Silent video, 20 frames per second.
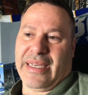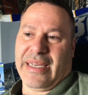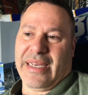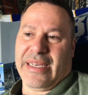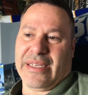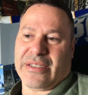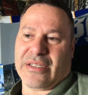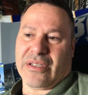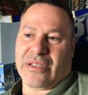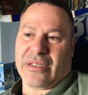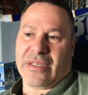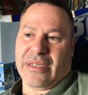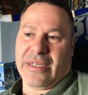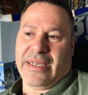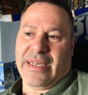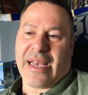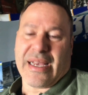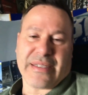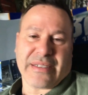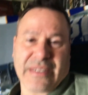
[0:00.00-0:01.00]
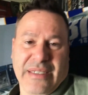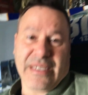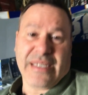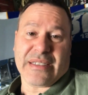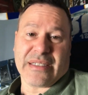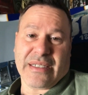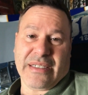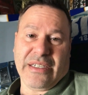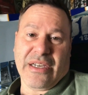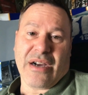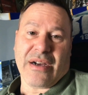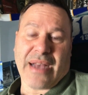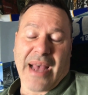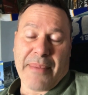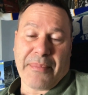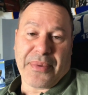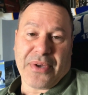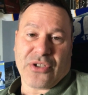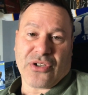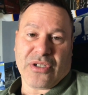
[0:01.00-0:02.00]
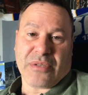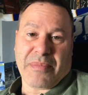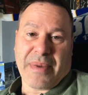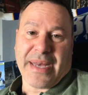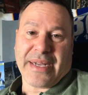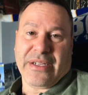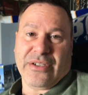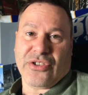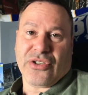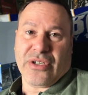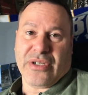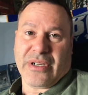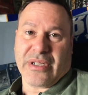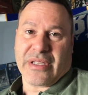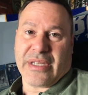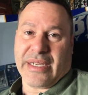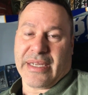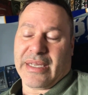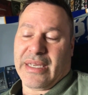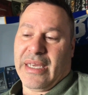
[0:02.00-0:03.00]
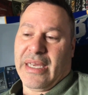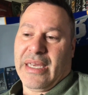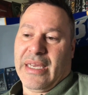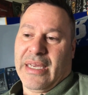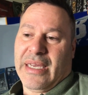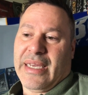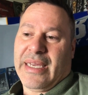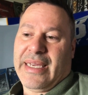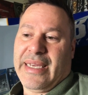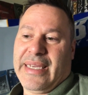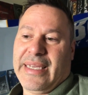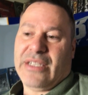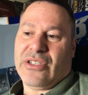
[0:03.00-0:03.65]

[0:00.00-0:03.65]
isn't a young, ambitious manager, and I think he